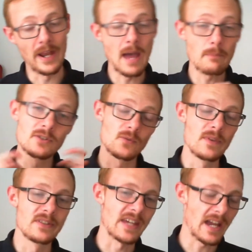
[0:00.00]
happened to
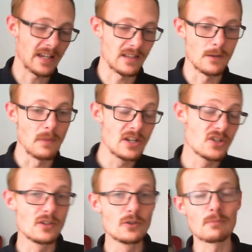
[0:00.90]
this hack and the
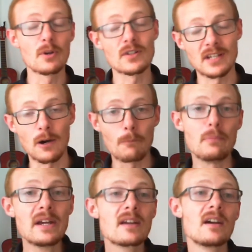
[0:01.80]
major news, and because of how
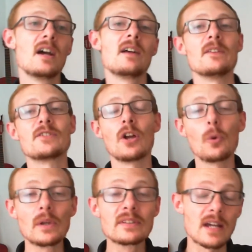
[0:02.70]
big the
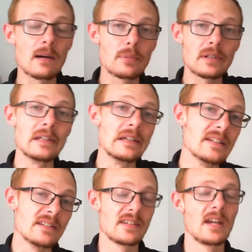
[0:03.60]
SolarWinds company
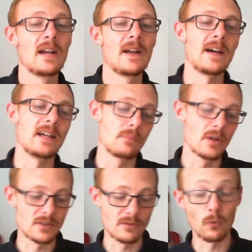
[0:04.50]
is, and
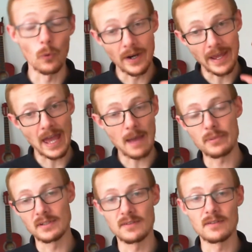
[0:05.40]
because of what
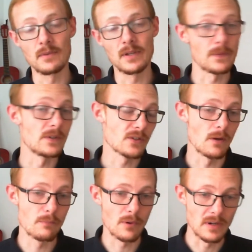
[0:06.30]
happened about this
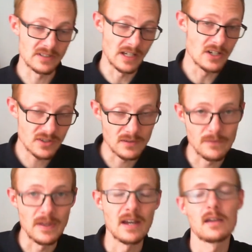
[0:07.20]
compromisation
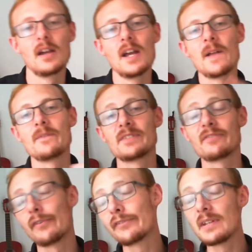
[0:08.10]
of the hack,
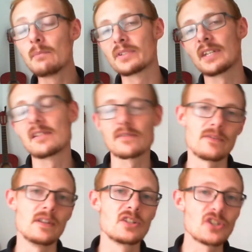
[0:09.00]
15% of
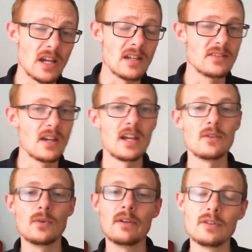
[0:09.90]
their shares
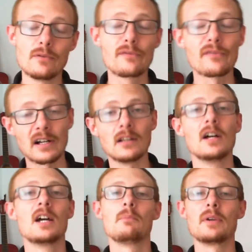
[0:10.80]
in revenue fell
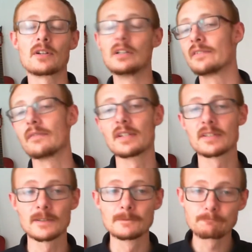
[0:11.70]
because of this.